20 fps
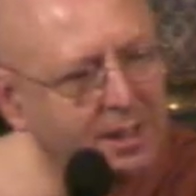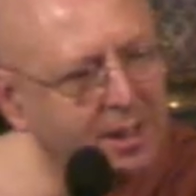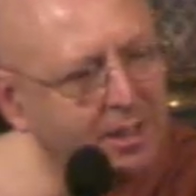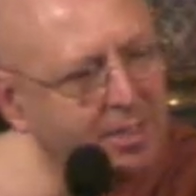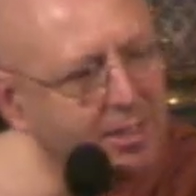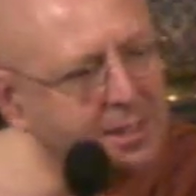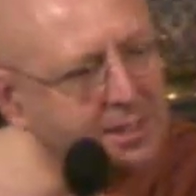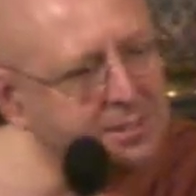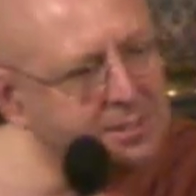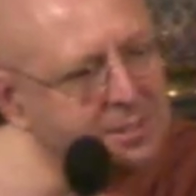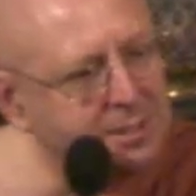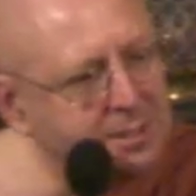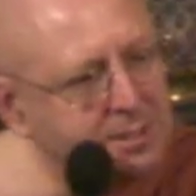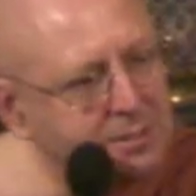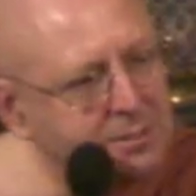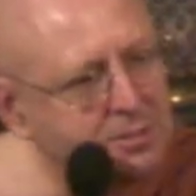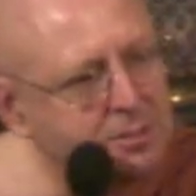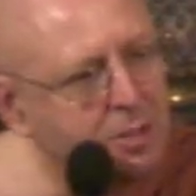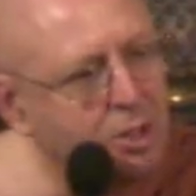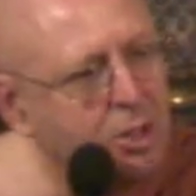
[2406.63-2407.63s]
This
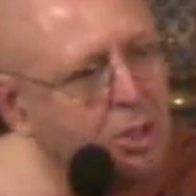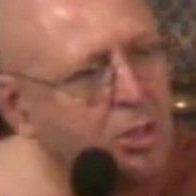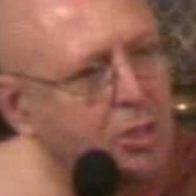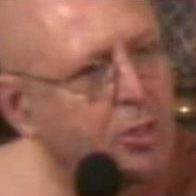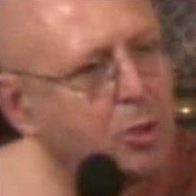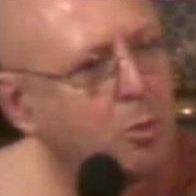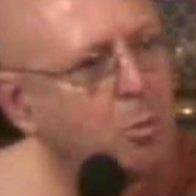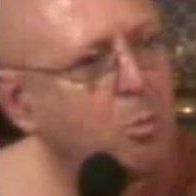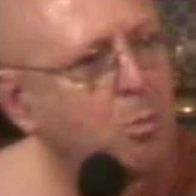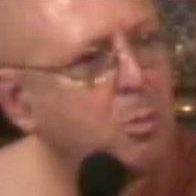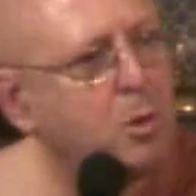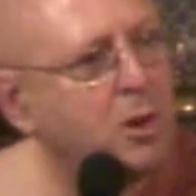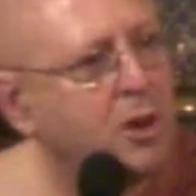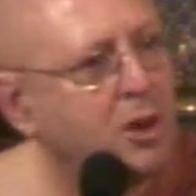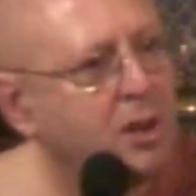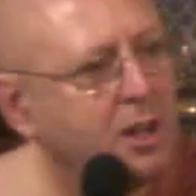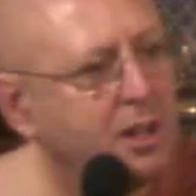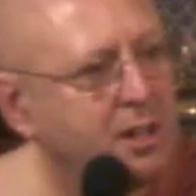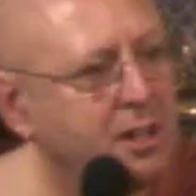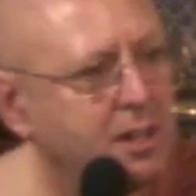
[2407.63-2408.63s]
is the
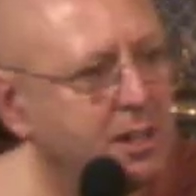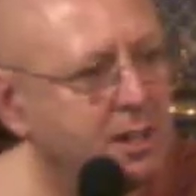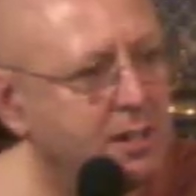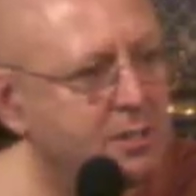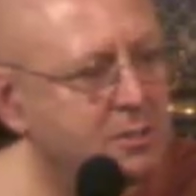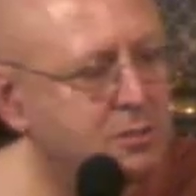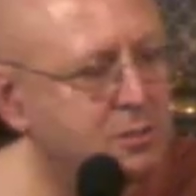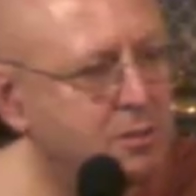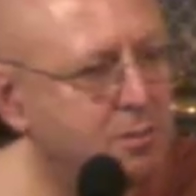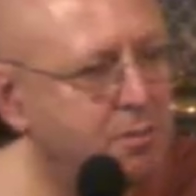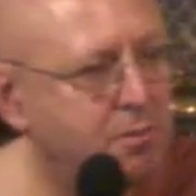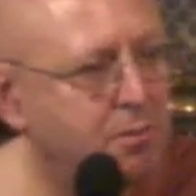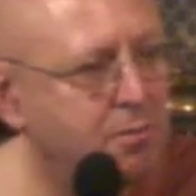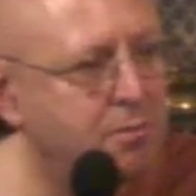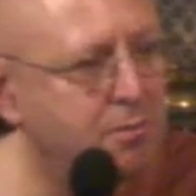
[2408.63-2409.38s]
workings of